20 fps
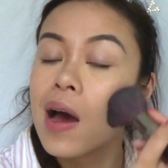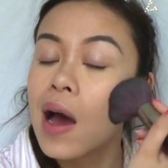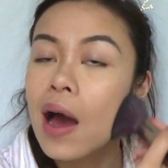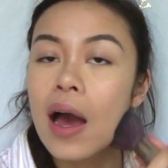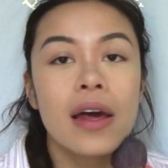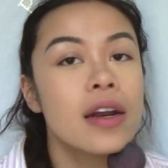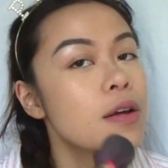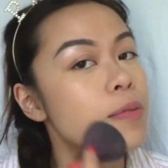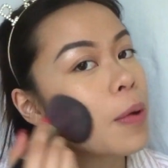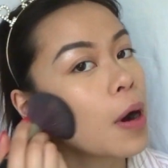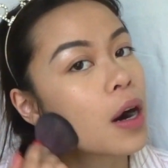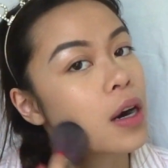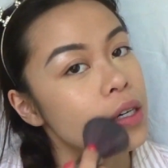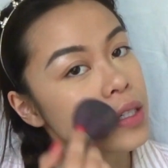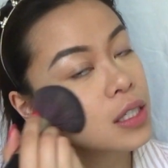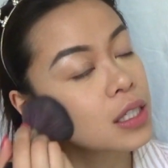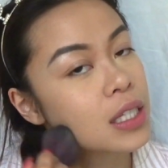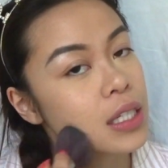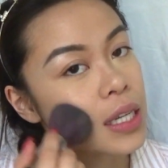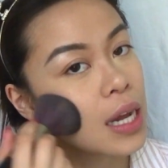any
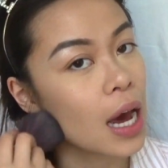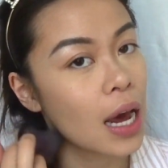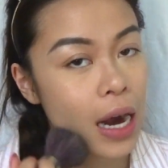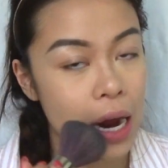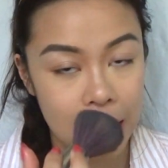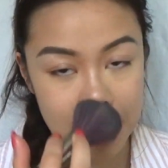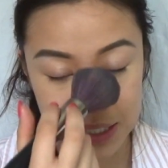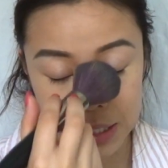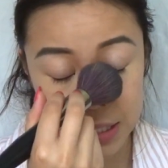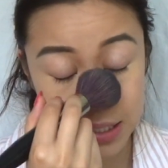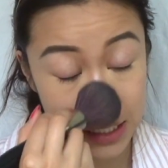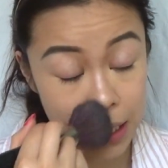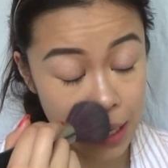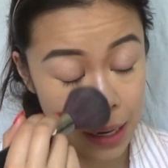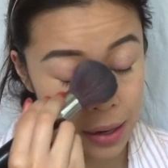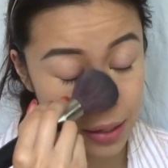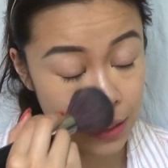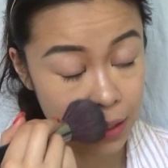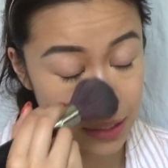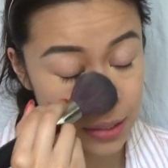parts that I
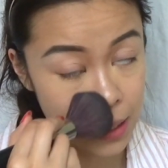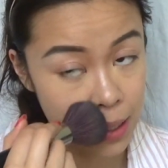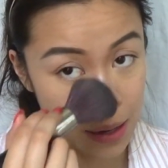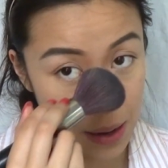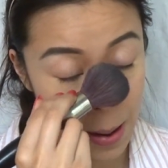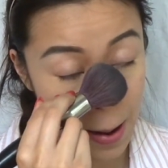didn't